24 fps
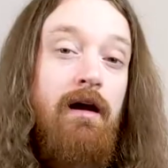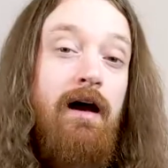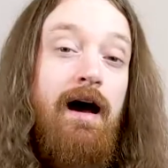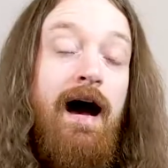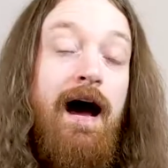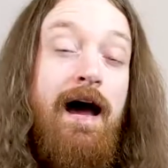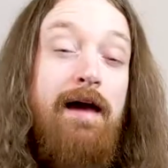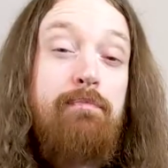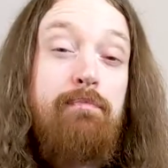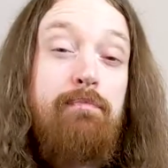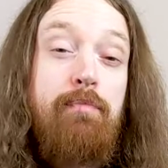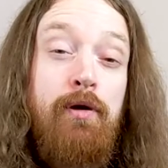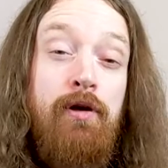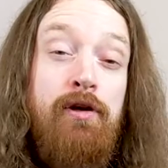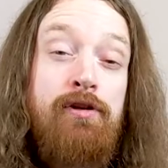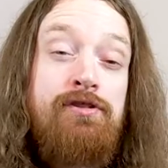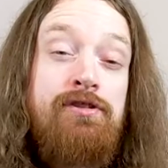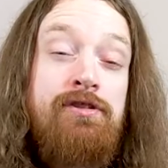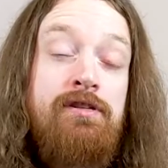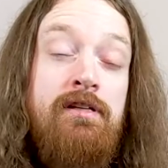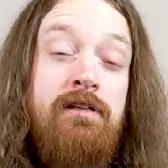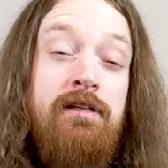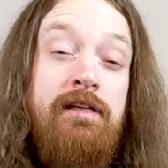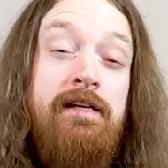I
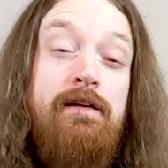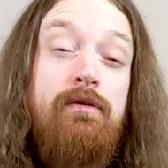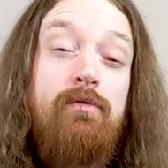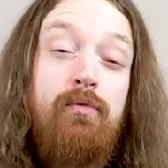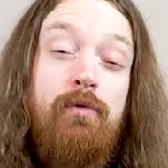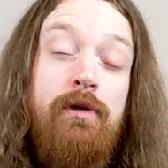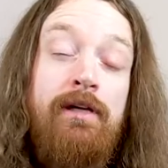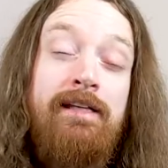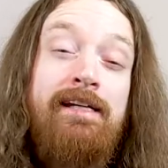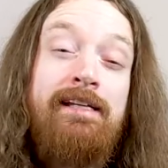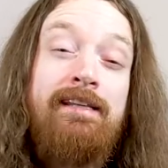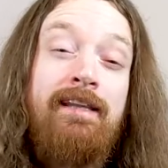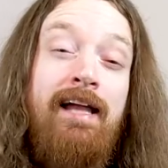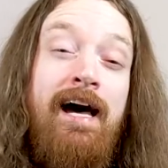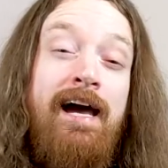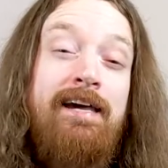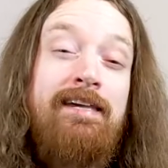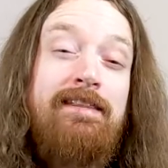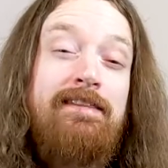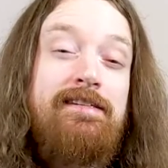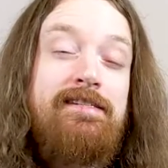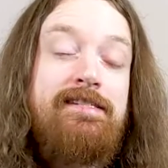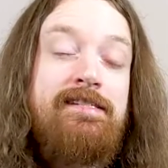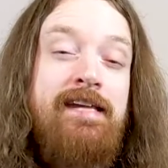personally really
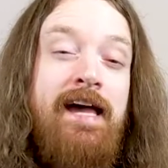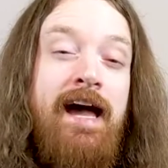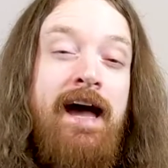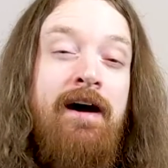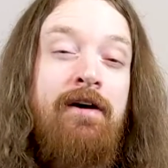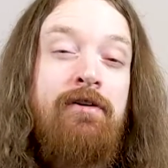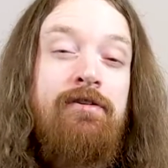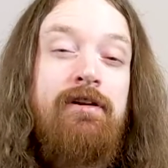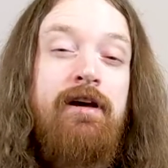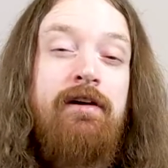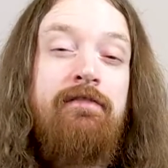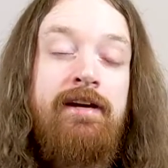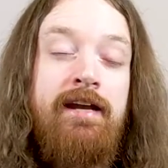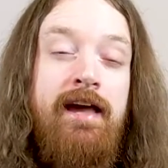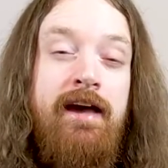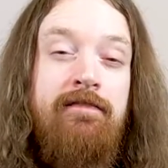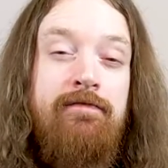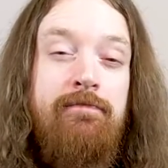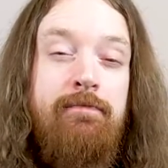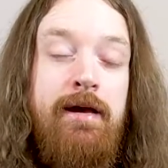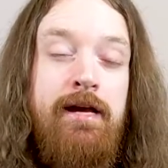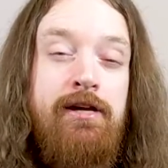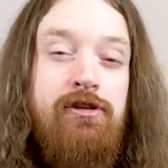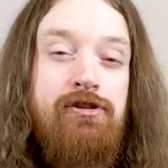like the sound of an
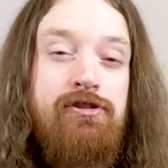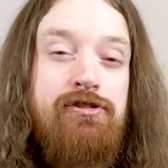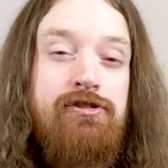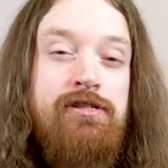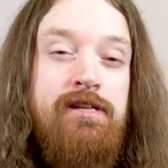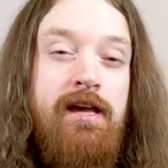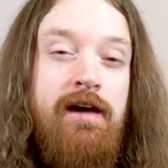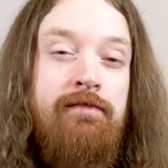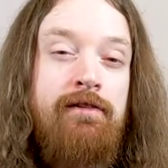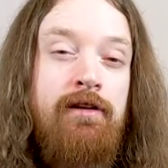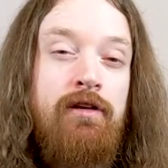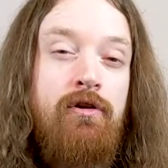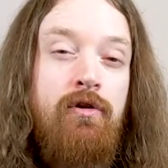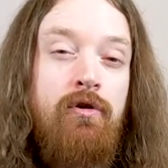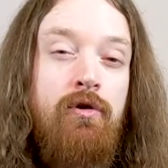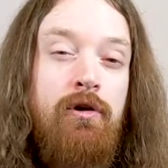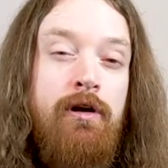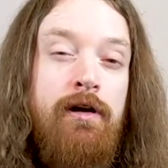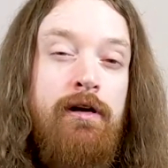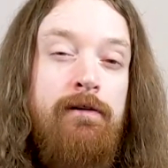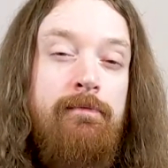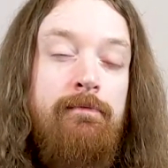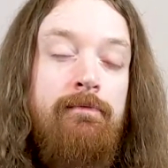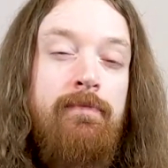F major 7
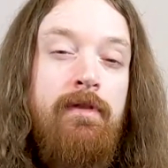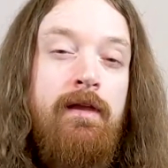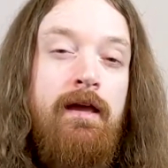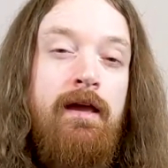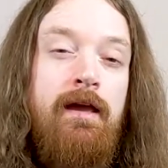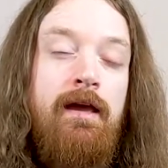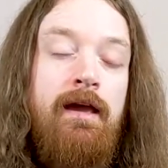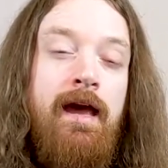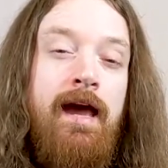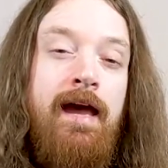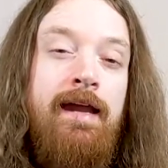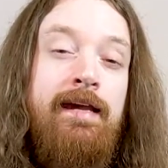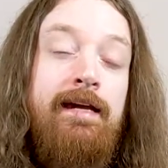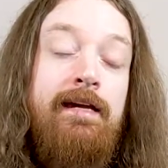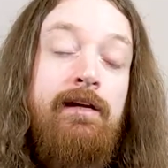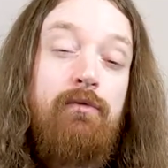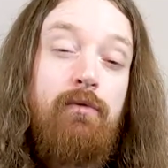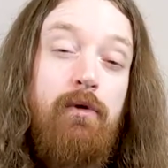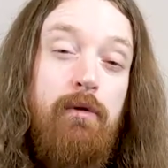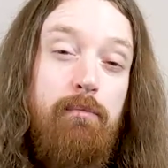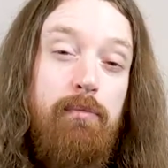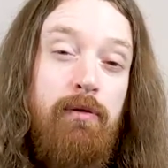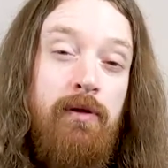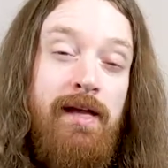chord, and it can
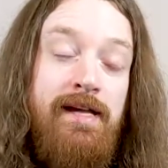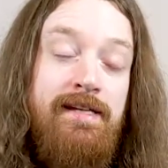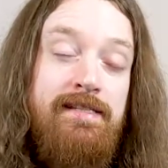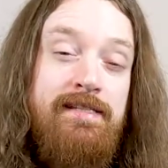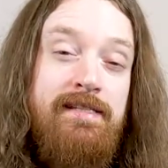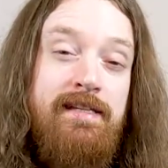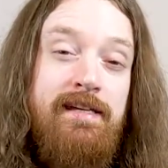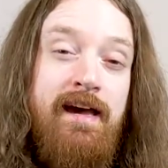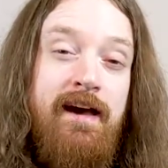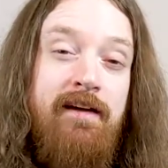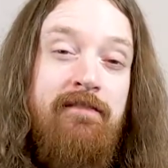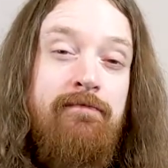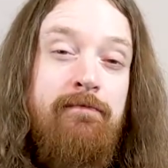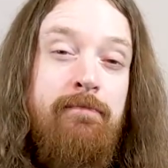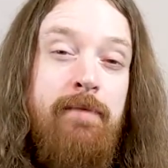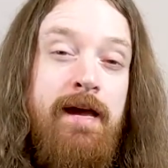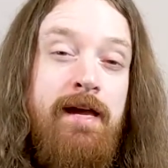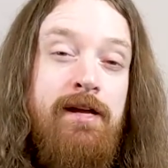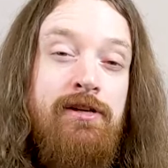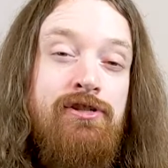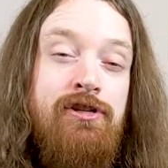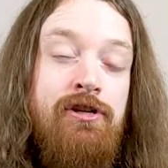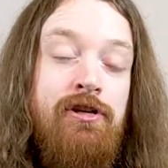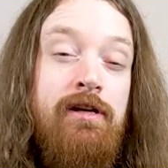replace the F
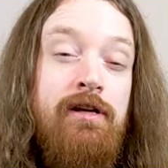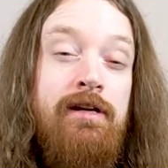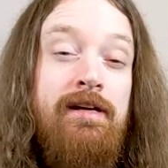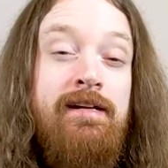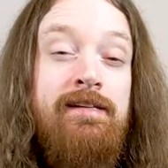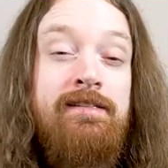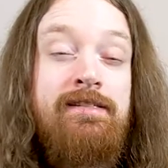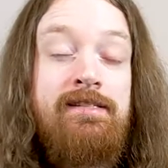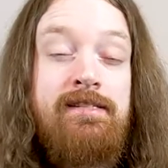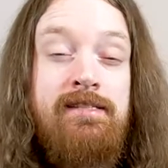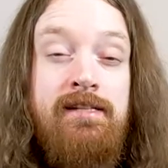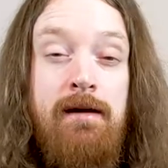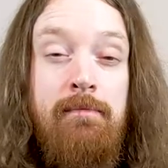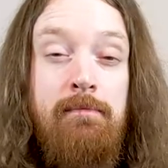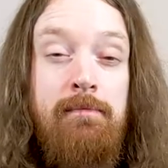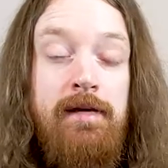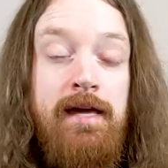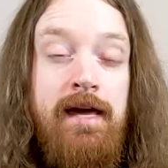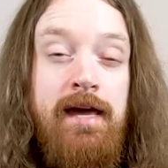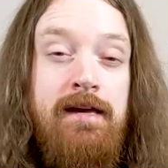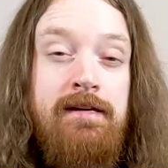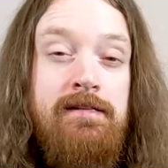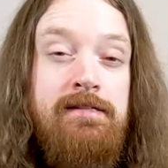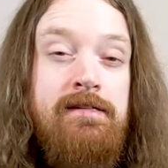major in some
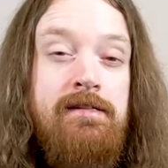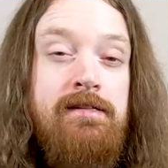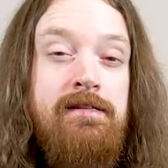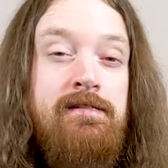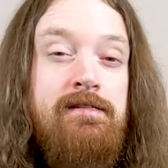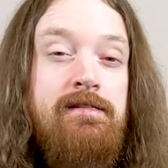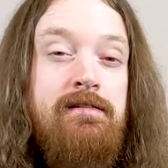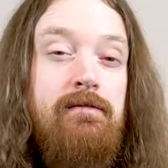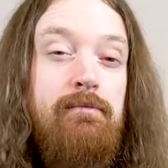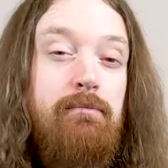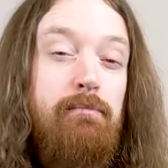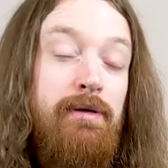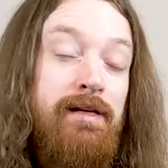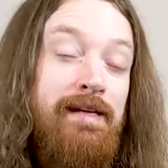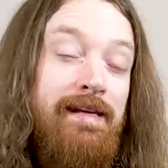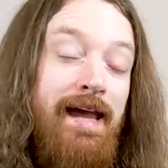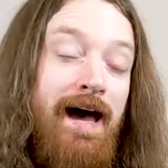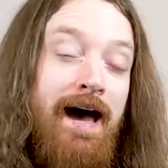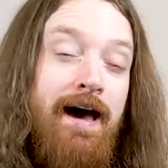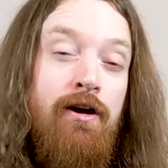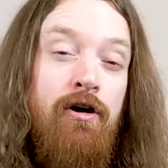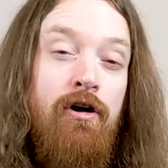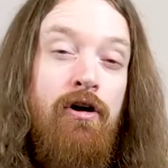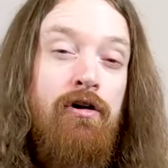cases, but
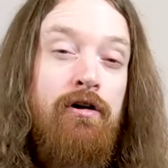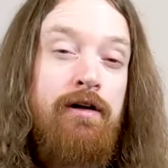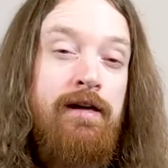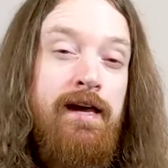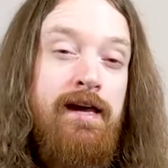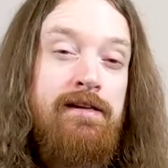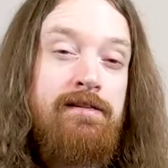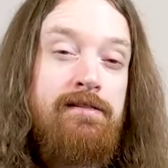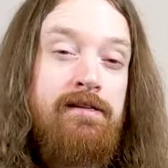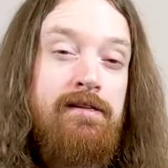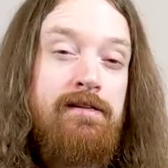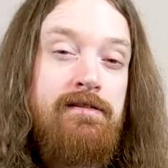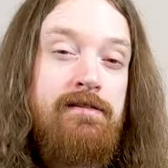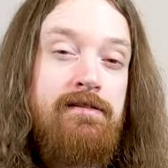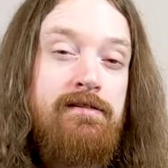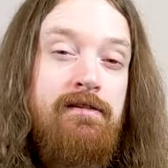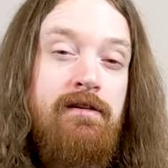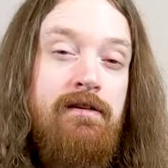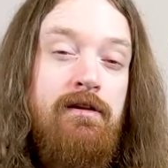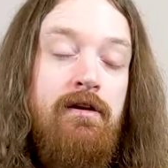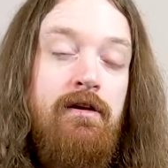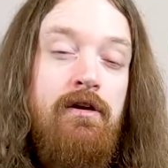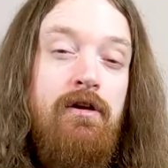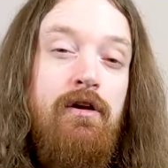not all
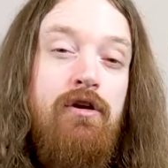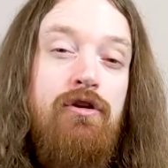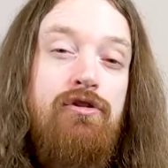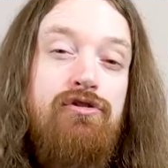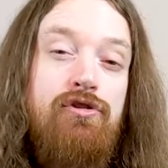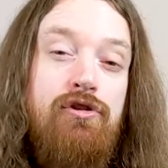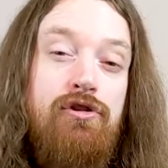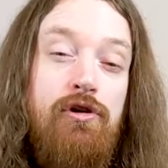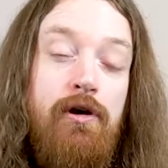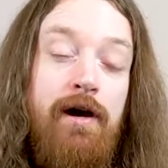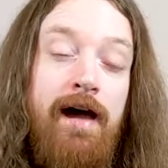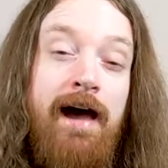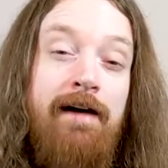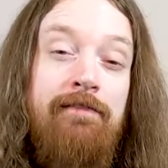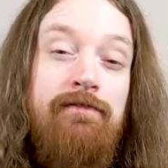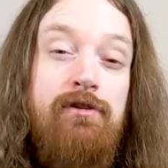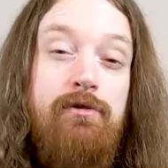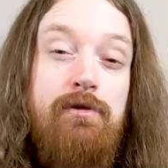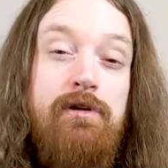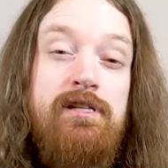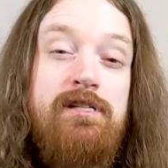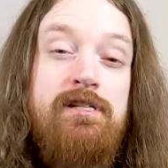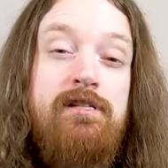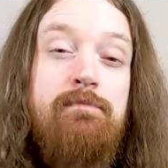cases. So you'll have
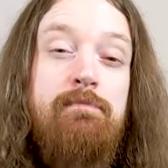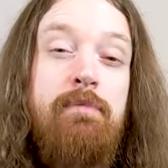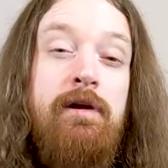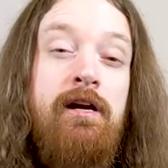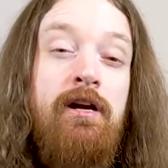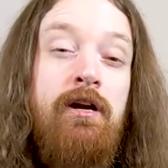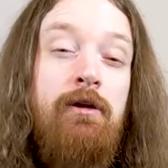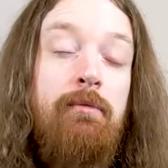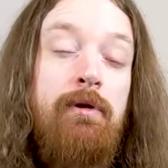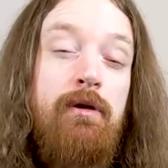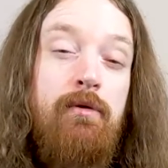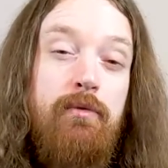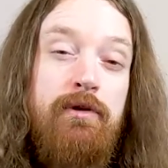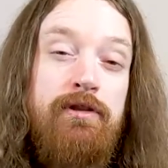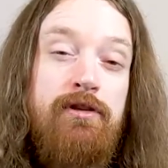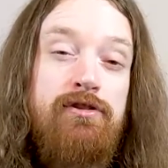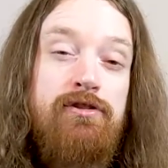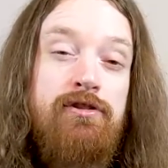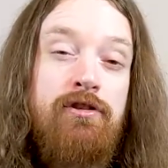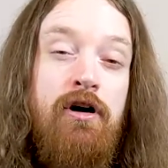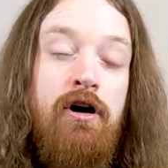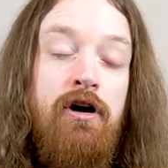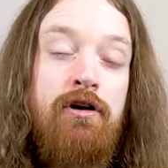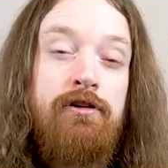to experiment with the
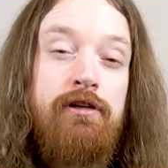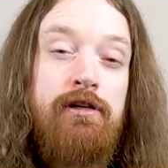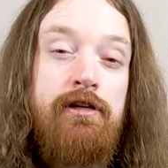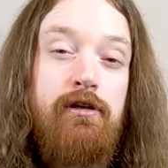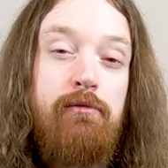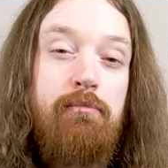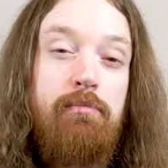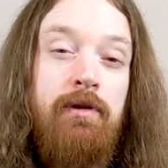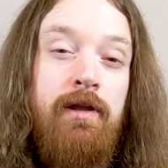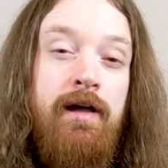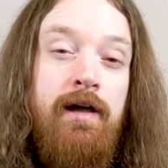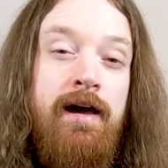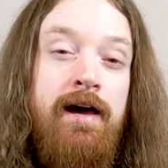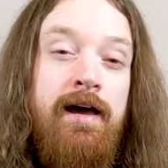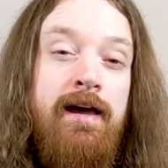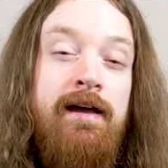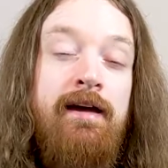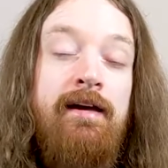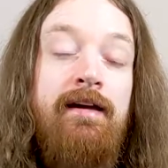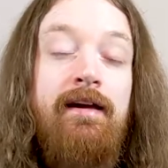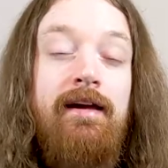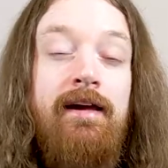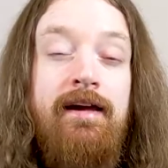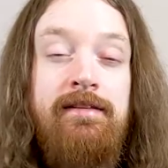song that you're
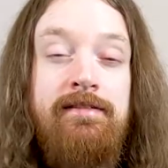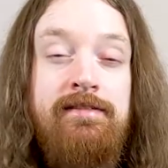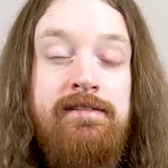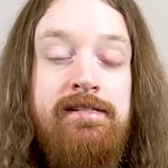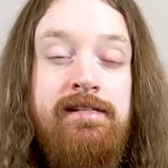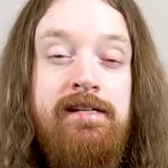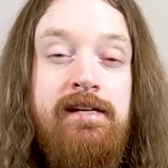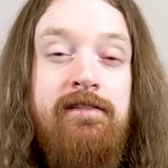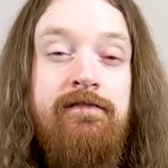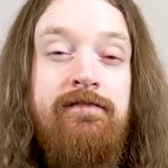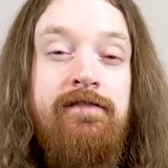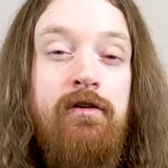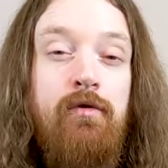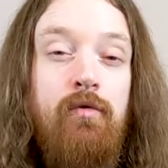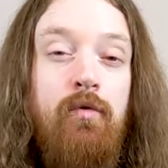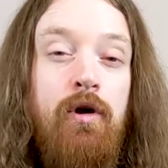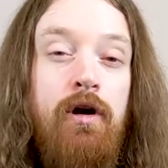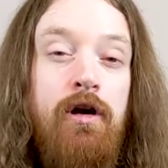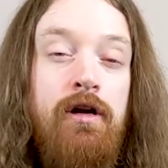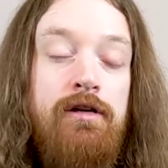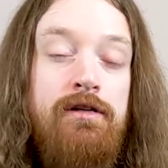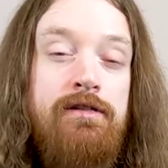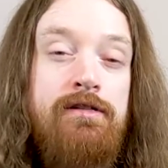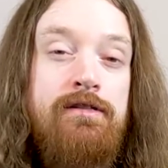playing and see if it
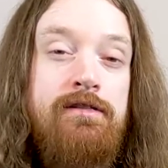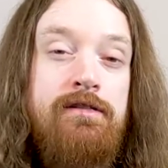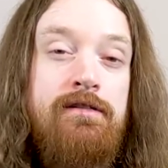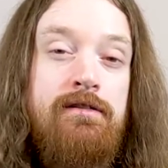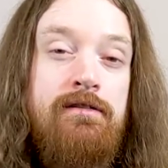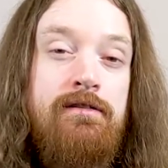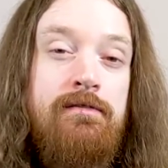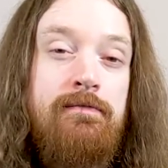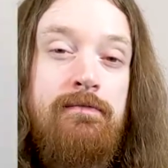works.